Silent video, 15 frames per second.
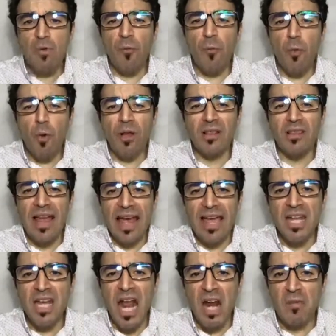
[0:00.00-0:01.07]
frugal diet
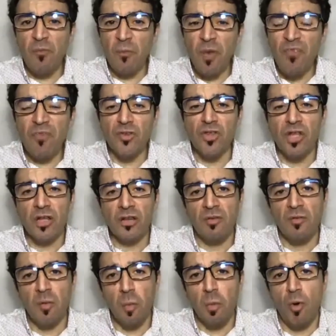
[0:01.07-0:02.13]
are pivotal for
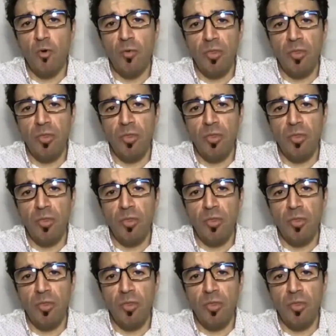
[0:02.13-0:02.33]
both.